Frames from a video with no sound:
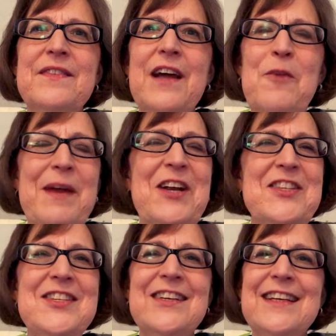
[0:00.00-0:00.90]
our
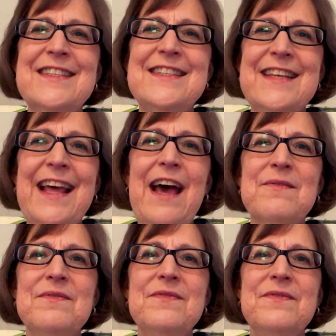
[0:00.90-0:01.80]
parents took us to that
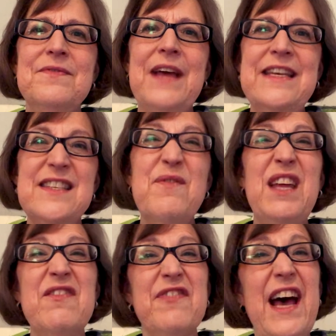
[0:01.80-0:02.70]
as
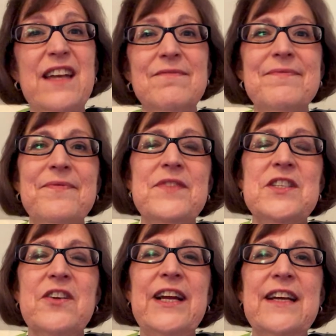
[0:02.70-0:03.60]
something fun
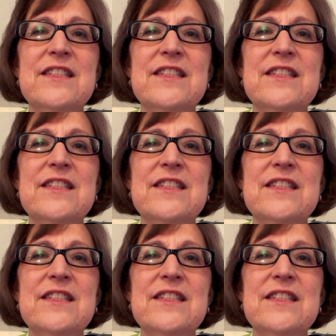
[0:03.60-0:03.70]
during a